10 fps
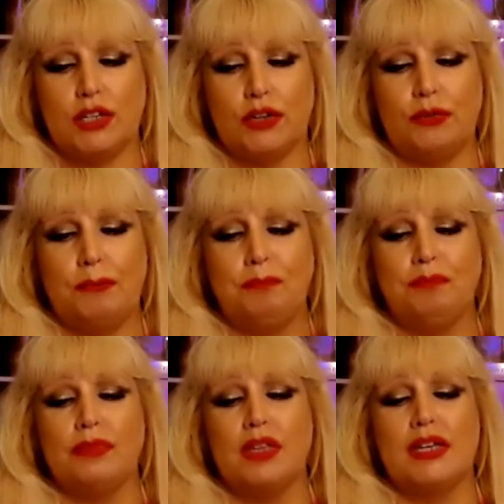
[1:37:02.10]
to.
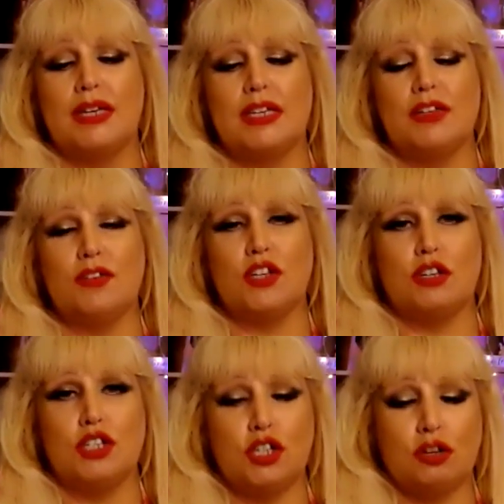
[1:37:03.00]

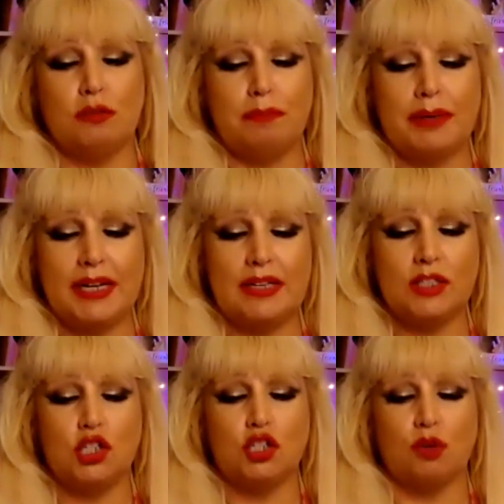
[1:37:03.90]
To complete
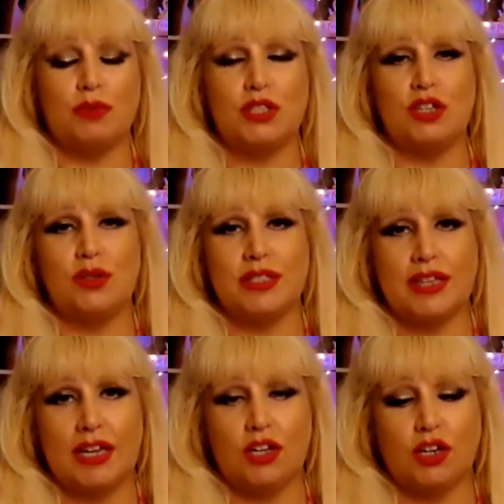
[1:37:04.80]
the jobs that you
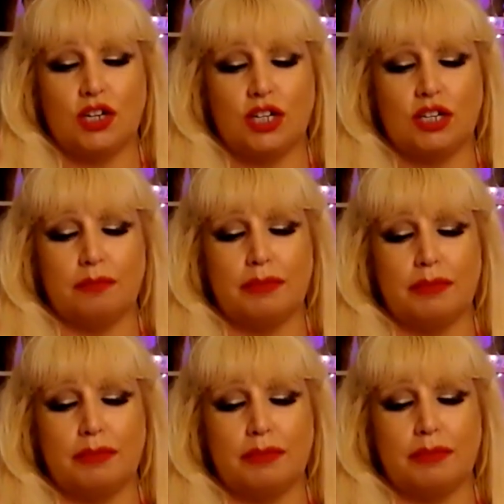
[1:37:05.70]
say you're going to
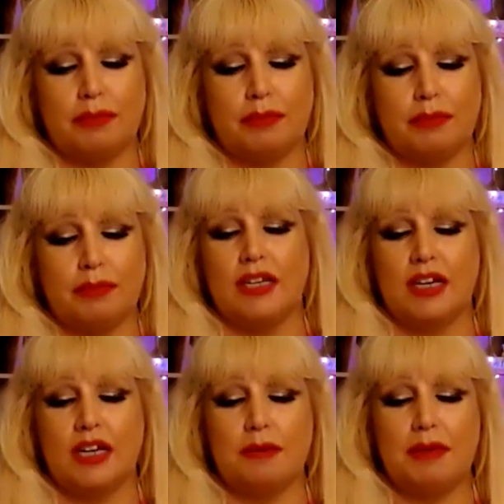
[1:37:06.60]
complete.
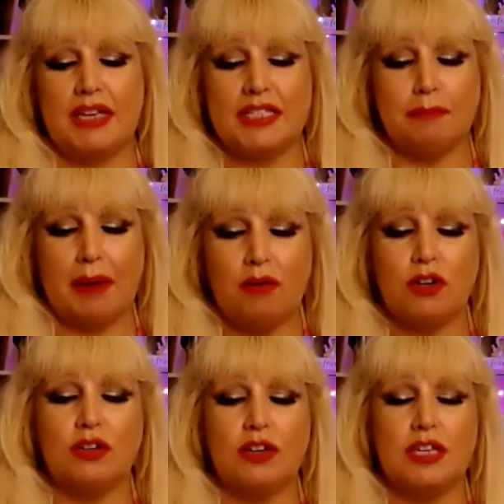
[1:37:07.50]
It's
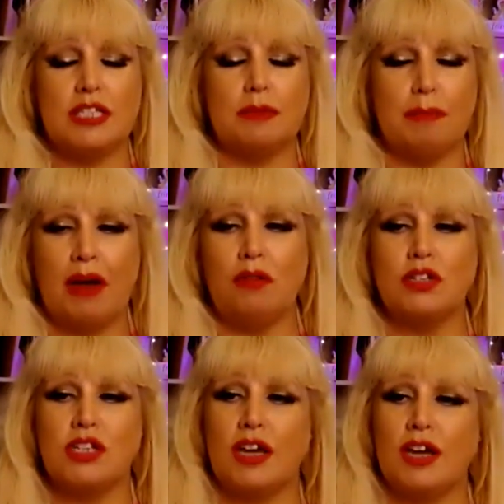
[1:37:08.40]

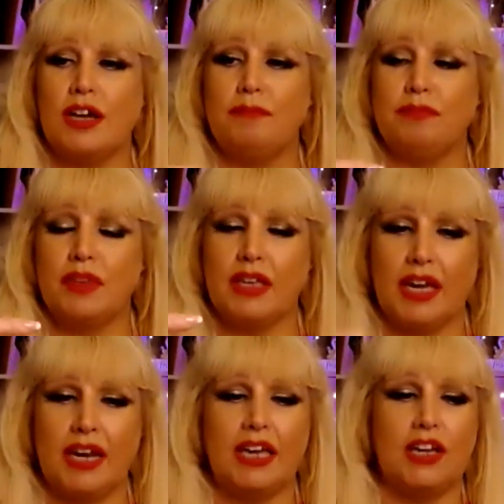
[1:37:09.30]
about
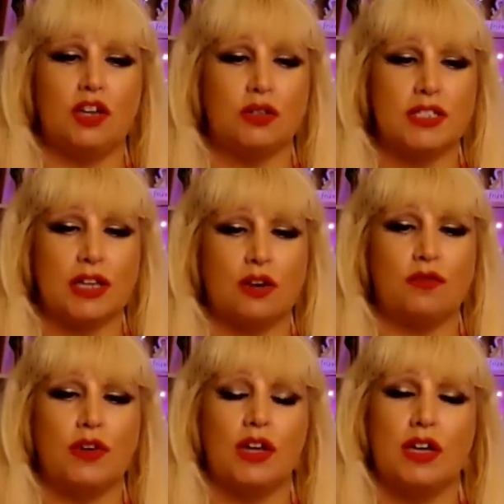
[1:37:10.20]
getting yourself